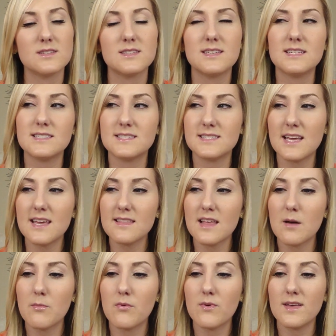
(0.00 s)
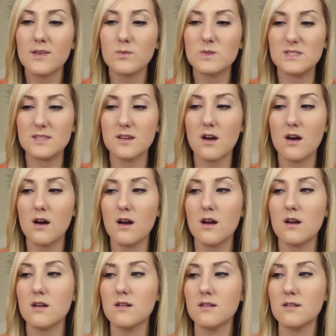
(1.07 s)
did he say at that point it was the
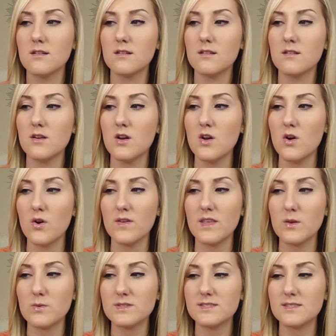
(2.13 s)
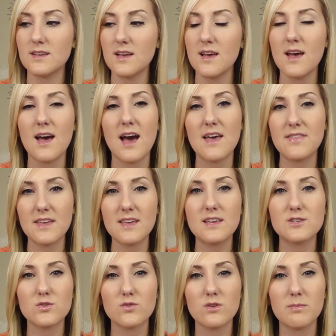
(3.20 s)
car? Or that he was, I think
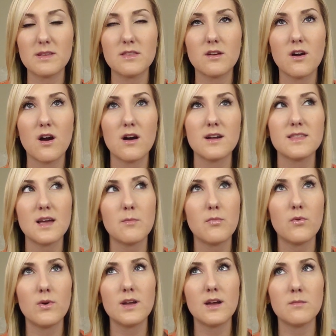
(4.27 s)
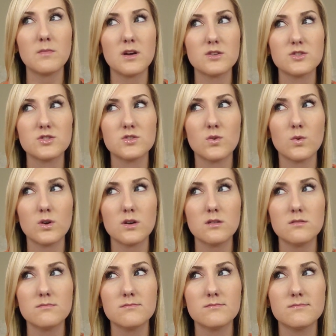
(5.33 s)
he told her about the car at that point, I'm not
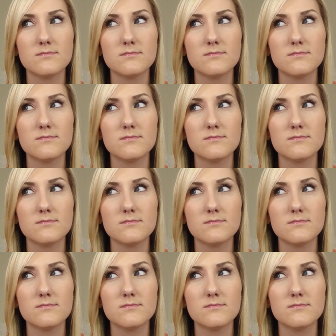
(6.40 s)
sure.